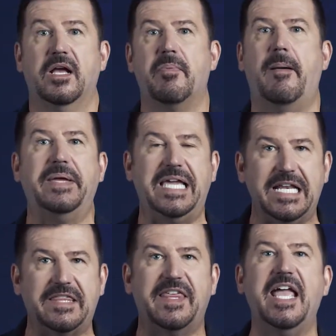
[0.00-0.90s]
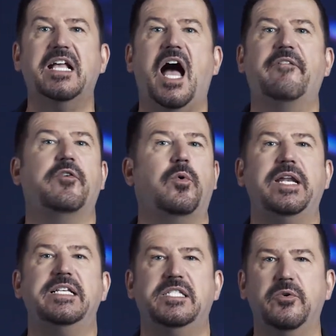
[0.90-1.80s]
Come on, begin to thank God for what
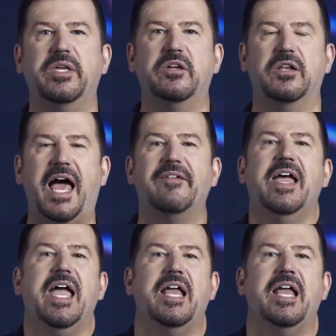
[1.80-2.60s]
He's doing in your life.